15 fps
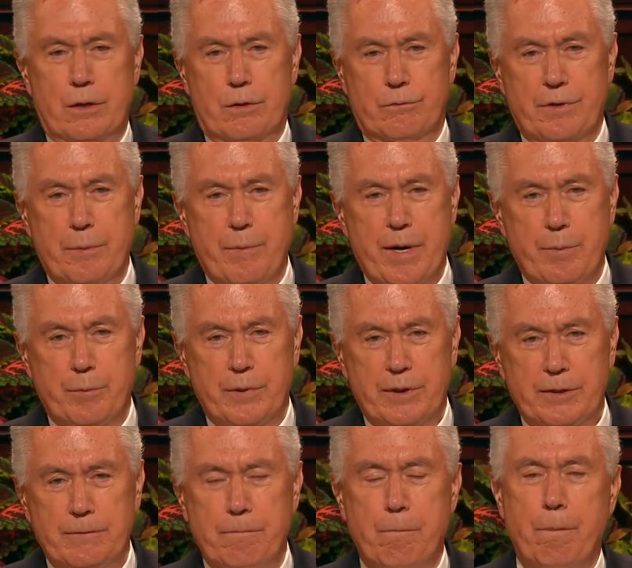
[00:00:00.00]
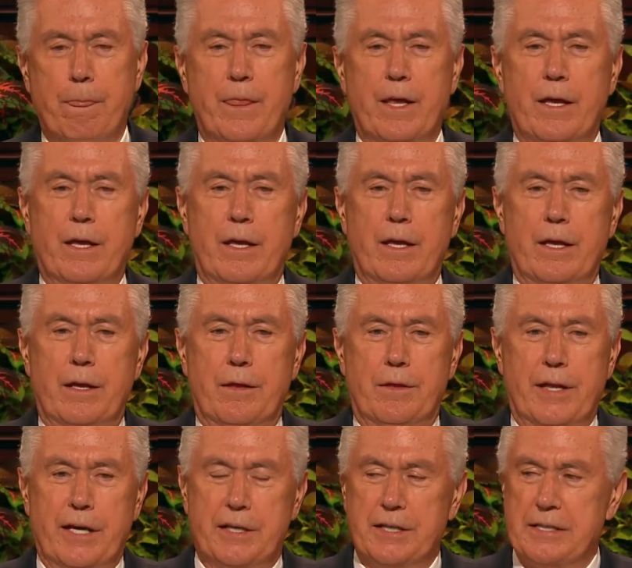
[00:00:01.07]
remember
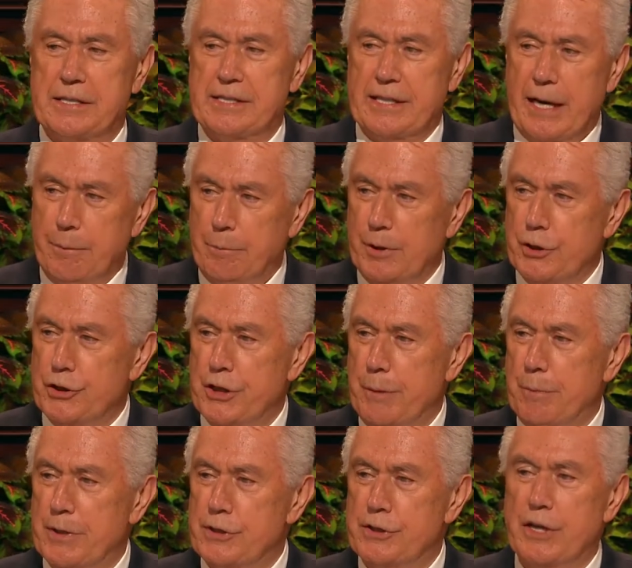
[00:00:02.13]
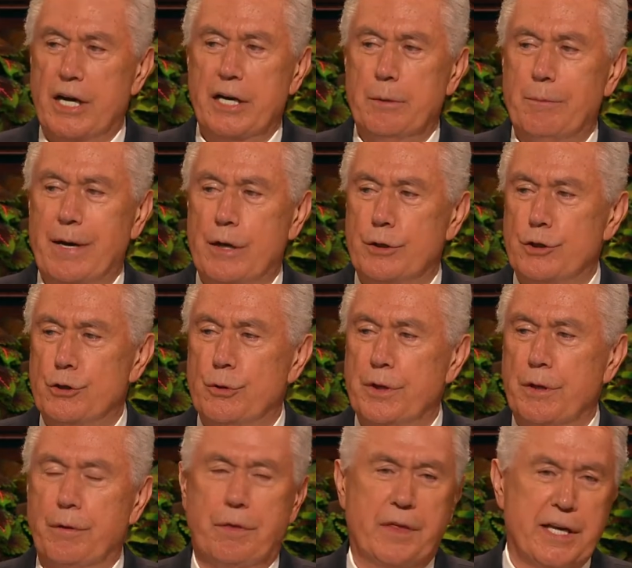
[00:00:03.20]
that discipleship is not about
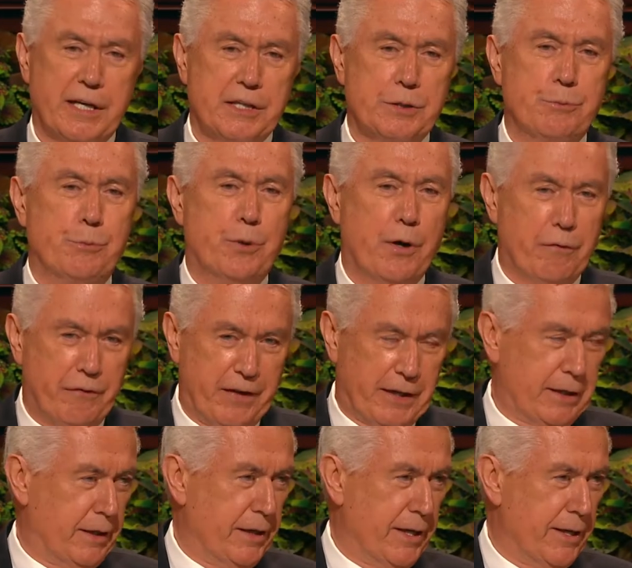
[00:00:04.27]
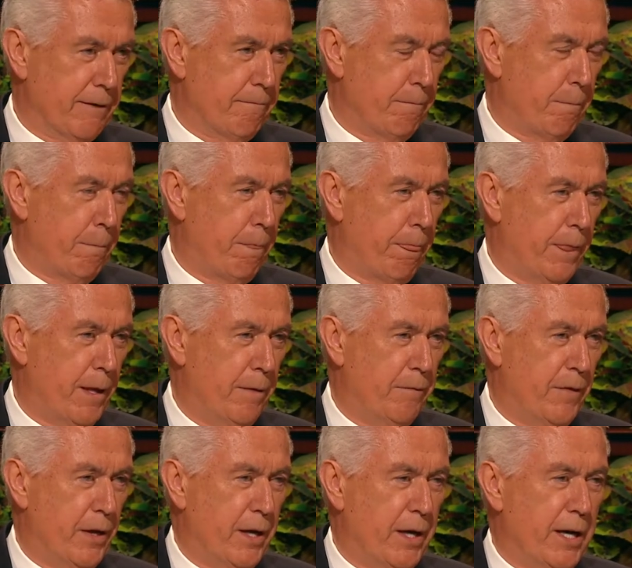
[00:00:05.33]
doing things perfectly.
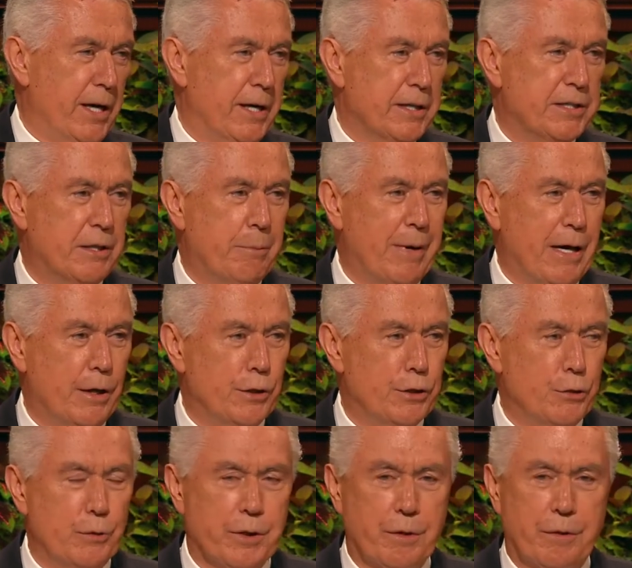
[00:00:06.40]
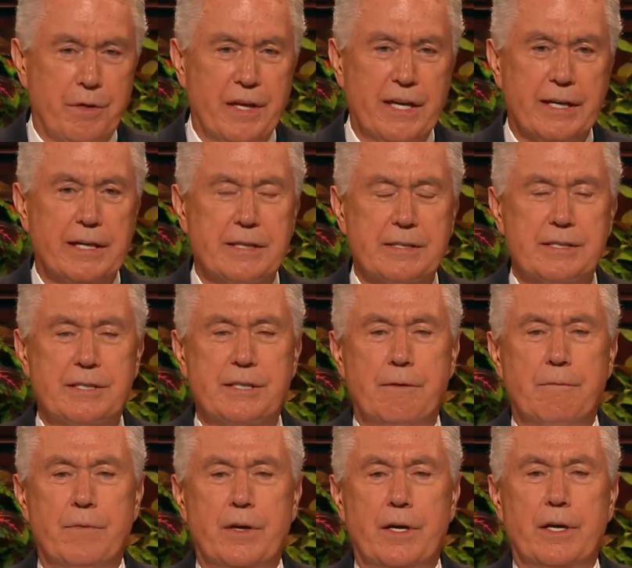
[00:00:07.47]
It is about doing things
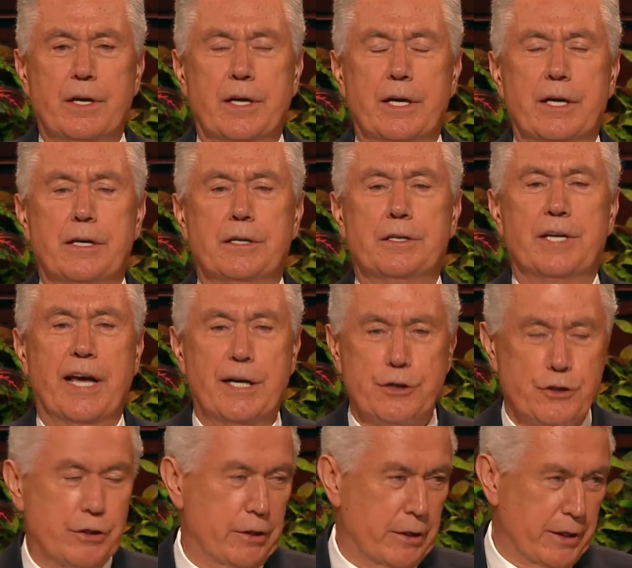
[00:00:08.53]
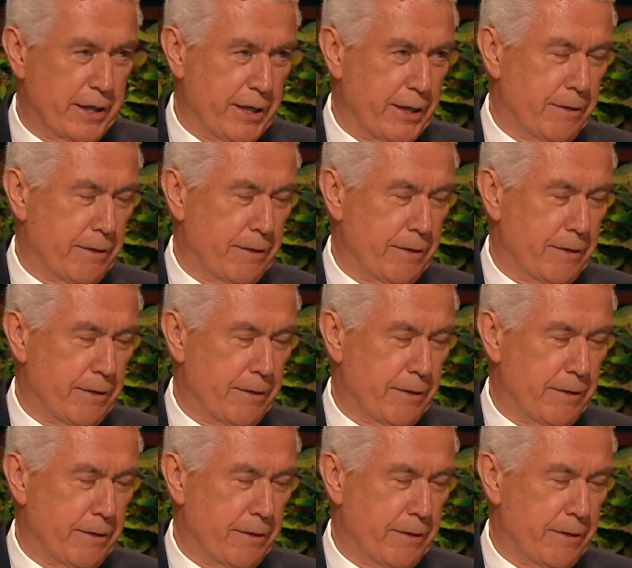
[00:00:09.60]
intentionally.